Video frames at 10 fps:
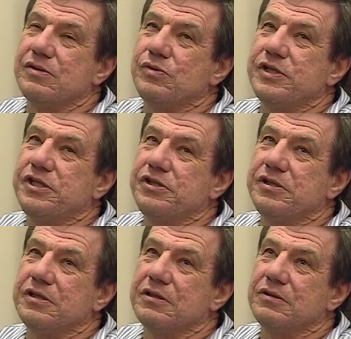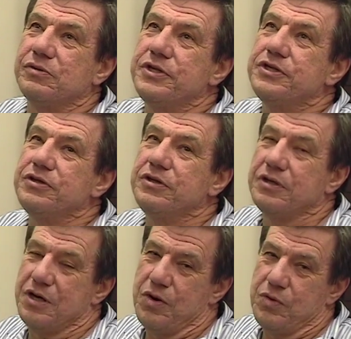We
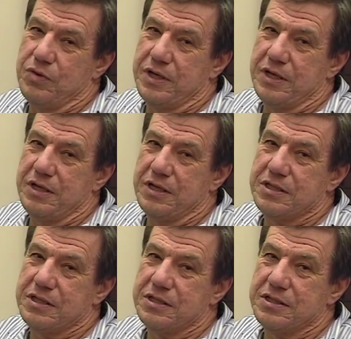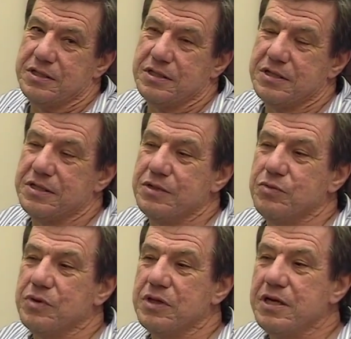shouldn't go into this because it
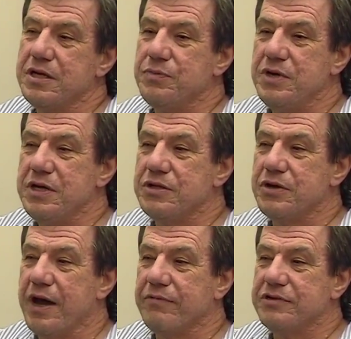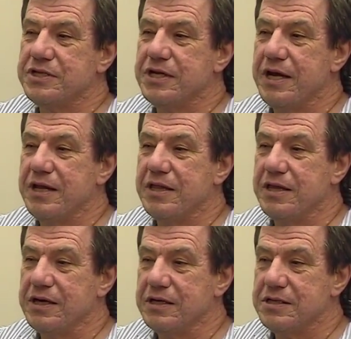will lead me to have to say
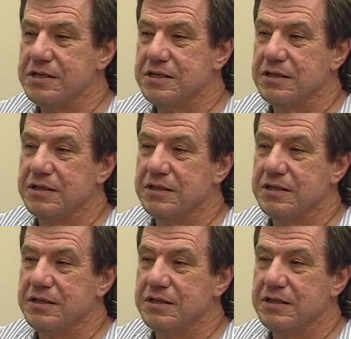things